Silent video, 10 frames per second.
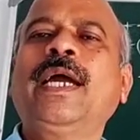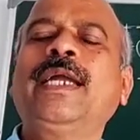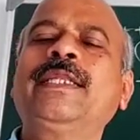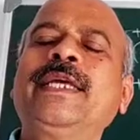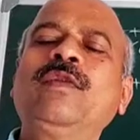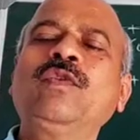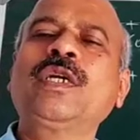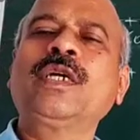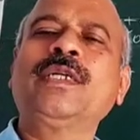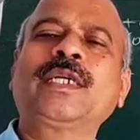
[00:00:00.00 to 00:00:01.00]
and then
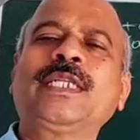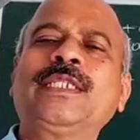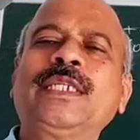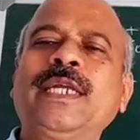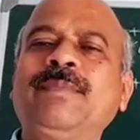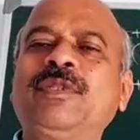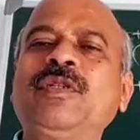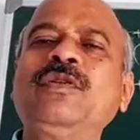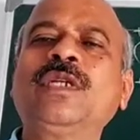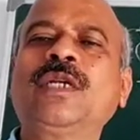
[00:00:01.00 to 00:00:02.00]
we consider
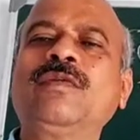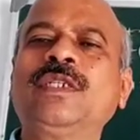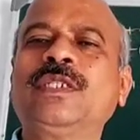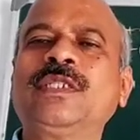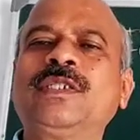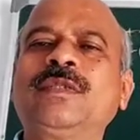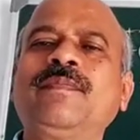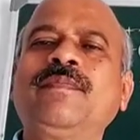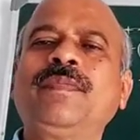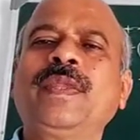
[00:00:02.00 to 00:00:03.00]
absolute convergence,
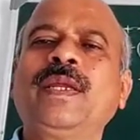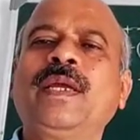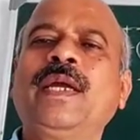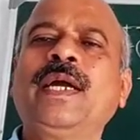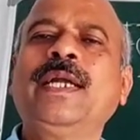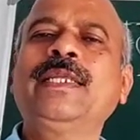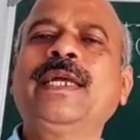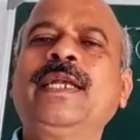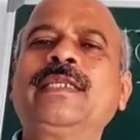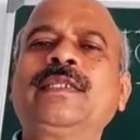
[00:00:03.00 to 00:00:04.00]
and
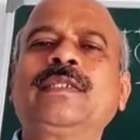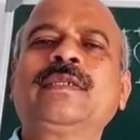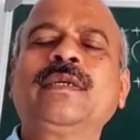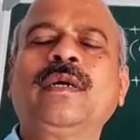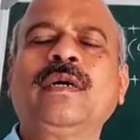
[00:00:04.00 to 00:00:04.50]
that's